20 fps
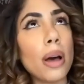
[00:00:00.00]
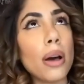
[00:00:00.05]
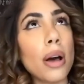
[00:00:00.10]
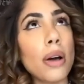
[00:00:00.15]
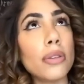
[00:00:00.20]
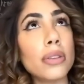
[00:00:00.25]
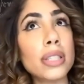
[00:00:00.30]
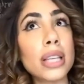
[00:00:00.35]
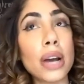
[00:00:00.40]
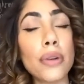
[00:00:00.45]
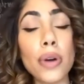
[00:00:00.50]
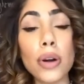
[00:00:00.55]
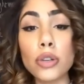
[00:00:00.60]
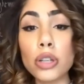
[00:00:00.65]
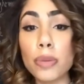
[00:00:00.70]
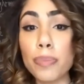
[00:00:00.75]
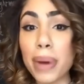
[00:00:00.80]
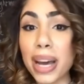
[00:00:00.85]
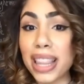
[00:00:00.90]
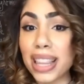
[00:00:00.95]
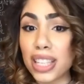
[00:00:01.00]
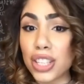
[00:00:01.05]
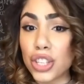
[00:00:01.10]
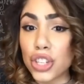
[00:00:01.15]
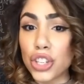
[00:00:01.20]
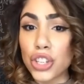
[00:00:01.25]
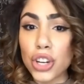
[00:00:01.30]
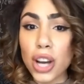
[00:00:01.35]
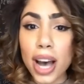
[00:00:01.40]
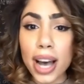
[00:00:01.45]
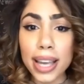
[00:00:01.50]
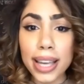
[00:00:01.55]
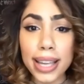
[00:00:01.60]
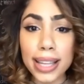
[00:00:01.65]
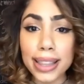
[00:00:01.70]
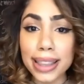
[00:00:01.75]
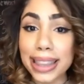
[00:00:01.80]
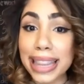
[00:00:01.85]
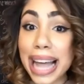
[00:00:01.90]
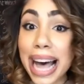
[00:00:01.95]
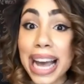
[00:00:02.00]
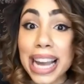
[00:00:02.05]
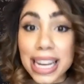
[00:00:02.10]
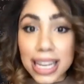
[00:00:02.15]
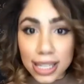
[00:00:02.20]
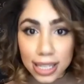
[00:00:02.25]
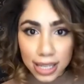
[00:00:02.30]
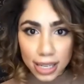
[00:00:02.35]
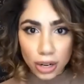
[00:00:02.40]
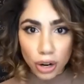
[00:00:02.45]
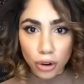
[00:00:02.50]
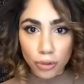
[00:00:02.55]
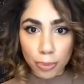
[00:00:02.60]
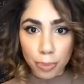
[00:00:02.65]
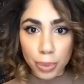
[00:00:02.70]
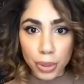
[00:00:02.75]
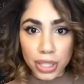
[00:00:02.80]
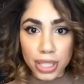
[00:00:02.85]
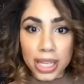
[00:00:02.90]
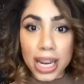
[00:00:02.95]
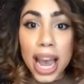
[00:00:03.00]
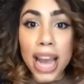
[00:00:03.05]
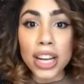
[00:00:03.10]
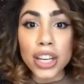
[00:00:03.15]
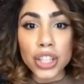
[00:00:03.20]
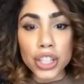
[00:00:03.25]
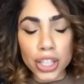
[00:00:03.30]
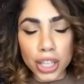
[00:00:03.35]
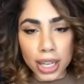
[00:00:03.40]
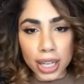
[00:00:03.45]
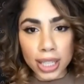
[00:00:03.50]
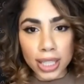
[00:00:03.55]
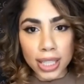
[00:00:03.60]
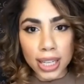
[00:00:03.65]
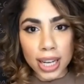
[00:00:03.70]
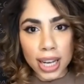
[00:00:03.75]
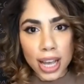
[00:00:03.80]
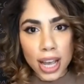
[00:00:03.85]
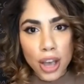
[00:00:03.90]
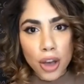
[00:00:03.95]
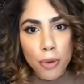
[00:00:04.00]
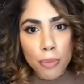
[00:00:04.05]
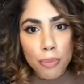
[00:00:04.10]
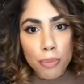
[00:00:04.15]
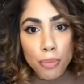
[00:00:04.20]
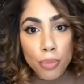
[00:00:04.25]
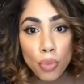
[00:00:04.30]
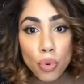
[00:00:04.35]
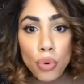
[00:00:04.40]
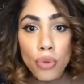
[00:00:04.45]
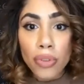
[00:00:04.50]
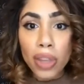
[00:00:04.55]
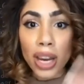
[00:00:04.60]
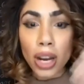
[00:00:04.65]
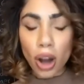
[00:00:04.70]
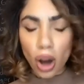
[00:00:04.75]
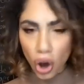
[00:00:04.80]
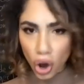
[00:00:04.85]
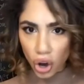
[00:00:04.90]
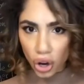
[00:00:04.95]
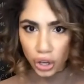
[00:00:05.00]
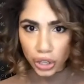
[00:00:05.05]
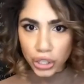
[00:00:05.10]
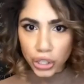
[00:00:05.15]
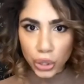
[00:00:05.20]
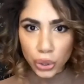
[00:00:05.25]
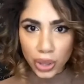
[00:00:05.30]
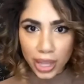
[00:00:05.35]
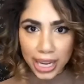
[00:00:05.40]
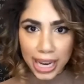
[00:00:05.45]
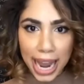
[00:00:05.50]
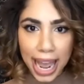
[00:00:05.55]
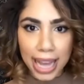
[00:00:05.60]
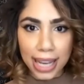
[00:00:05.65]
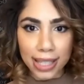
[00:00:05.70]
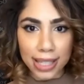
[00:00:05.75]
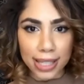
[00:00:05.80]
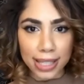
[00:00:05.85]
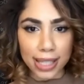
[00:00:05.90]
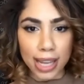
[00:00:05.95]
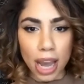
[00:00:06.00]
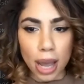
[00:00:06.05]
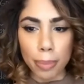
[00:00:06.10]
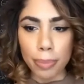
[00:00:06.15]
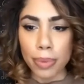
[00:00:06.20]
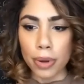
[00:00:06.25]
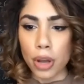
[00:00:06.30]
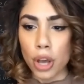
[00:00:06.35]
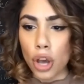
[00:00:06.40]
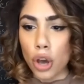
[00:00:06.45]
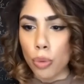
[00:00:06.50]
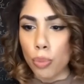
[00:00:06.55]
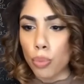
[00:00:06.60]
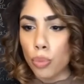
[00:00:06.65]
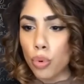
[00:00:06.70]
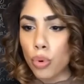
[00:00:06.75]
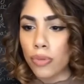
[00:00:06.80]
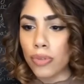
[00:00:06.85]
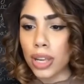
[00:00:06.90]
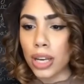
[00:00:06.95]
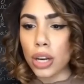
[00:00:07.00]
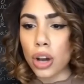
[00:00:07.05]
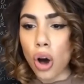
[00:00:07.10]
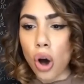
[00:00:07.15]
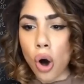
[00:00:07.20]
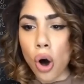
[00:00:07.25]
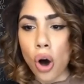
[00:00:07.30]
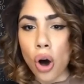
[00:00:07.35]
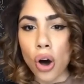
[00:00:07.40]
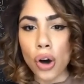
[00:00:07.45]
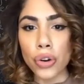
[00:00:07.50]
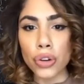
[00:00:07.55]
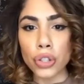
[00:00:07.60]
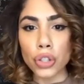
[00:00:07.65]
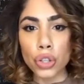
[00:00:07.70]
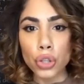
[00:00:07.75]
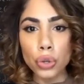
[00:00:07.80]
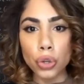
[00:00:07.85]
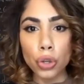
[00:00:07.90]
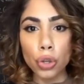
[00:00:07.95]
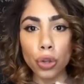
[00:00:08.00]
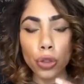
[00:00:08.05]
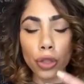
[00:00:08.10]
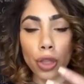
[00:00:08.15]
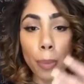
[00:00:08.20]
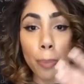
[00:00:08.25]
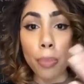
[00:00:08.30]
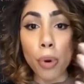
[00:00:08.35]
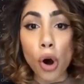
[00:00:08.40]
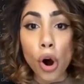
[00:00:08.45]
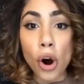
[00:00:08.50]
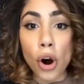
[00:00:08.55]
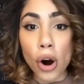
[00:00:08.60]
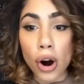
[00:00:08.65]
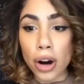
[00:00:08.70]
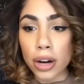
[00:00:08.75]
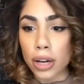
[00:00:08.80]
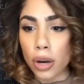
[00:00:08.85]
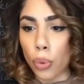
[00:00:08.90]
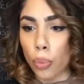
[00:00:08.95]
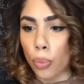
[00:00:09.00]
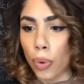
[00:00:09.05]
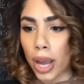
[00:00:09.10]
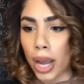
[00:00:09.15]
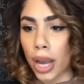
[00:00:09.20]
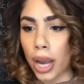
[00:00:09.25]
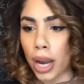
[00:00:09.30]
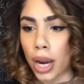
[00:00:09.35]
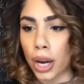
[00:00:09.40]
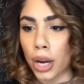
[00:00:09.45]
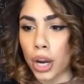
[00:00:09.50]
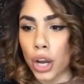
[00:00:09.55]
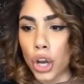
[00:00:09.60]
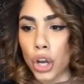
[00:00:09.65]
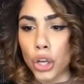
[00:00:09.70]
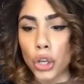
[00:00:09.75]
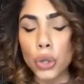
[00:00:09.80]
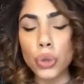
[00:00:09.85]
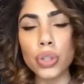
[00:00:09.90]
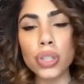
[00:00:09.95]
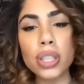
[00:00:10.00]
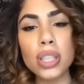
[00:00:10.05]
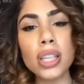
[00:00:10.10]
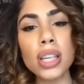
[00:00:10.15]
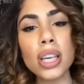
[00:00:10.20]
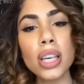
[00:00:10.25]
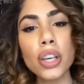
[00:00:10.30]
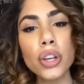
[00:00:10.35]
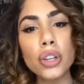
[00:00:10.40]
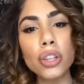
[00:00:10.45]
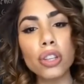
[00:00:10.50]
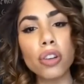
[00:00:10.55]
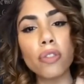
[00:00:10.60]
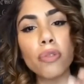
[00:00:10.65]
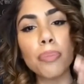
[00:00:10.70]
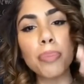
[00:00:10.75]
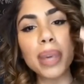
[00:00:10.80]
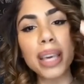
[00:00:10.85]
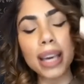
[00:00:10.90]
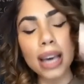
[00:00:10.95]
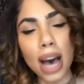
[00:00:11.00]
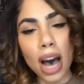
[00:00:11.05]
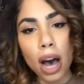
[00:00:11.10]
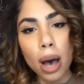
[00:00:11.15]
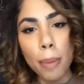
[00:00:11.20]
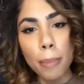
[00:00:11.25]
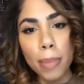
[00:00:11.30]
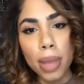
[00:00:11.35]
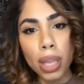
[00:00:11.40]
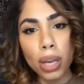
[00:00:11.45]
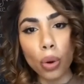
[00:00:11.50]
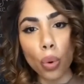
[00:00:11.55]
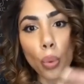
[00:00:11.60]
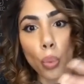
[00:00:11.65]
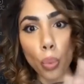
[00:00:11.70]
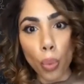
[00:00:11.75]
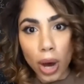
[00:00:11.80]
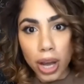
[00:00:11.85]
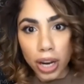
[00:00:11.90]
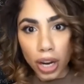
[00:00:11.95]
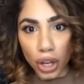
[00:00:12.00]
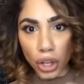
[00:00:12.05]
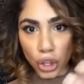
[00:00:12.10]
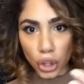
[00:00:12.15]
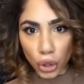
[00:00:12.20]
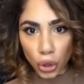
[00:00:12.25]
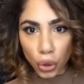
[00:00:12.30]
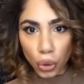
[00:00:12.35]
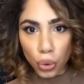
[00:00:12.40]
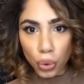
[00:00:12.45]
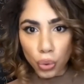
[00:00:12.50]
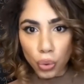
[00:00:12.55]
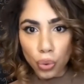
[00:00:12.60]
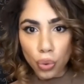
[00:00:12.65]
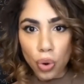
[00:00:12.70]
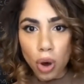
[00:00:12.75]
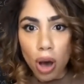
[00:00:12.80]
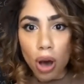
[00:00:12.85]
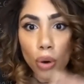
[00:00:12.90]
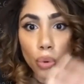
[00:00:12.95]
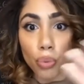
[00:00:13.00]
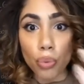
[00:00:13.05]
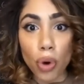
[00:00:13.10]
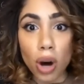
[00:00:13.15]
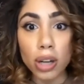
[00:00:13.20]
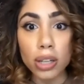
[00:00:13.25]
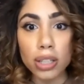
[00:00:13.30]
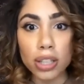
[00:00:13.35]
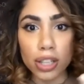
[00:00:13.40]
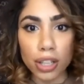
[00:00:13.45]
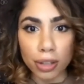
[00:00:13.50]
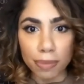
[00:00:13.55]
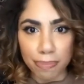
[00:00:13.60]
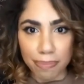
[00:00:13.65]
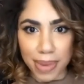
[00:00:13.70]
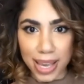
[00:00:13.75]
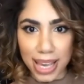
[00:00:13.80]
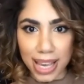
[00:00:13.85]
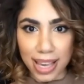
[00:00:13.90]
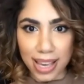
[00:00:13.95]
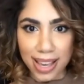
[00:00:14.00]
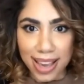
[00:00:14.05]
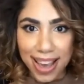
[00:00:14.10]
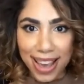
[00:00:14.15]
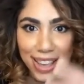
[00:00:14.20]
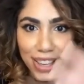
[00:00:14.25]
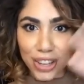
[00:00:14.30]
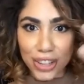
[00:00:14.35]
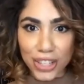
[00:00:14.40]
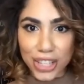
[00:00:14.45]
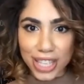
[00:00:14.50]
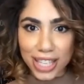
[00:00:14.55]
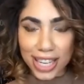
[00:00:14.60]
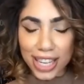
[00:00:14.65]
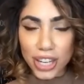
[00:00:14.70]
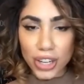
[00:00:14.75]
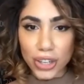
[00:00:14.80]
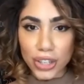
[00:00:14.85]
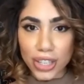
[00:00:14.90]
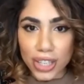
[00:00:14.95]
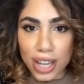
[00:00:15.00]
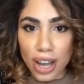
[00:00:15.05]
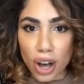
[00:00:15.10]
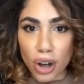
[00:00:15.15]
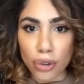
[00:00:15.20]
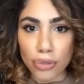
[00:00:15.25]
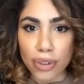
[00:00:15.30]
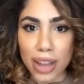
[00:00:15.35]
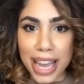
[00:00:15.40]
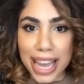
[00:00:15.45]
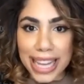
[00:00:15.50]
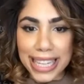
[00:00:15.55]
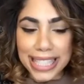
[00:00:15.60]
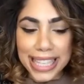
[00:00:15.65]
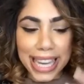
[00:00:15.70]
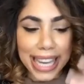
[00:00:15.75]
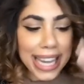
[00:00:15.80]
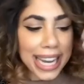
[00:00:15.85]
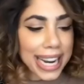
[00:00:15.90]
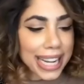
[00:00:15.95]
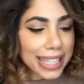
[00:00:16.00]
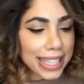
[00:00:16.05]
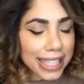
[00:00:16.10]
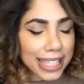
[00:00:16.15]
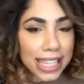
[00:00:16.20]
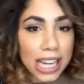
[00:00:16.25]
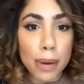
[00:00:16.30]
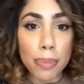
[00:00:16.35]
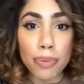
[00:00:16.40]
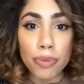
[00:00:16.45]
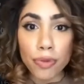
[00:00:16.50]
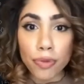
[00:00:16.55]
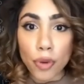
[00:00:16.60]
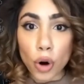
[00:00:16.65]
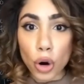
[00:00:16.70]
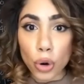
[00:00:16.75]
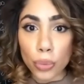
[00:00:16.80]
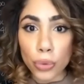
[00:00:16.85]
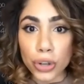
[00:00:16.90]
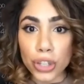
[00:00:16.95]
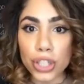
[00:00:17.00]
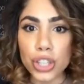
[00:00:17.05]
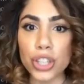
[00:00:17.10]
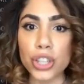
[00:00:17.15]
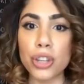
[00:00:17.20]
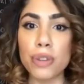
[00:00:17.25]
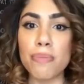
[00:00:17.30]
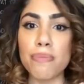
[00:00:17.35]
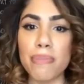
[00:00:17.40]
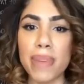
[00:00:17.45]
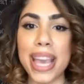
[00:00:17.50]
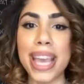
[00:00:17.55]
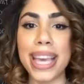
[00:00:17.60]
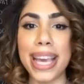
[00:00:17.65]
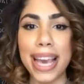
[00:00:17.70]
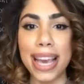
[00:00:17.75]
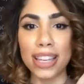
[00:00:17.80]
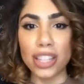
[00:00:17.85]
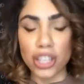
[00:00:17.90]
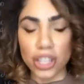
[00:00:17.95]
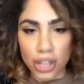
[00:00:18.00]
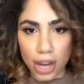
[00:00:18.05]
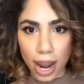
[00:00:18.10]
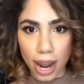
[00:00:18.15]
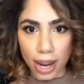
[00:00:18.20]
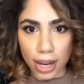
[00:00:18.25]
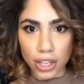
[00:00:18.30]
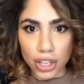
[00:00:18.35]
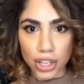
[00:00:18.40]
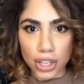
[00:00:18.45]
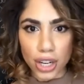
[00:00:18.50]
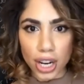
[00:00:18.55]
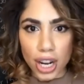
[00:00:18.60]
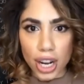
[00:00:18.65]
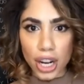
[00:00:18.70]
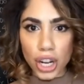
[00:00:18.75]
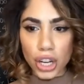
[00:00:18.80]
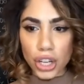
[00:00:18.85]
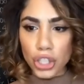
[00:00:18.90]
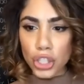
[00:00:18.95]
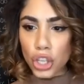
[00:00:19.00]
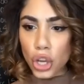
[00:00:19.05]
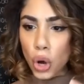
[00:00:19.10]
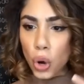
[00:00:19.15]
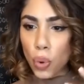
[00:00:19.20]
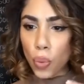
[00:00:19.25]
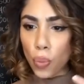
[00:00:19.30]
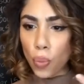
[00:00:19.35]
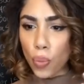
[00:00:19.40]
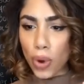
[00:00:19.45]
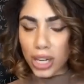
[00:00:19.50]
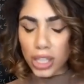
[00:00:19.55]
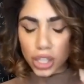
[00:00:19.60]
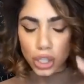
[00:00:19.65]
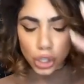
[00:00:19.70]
surrounded by this giant light of protection, moving on to the next step, moving on to the part where you see yourself becoming what you want to be. You see yourself taking a step forward to make a change. So once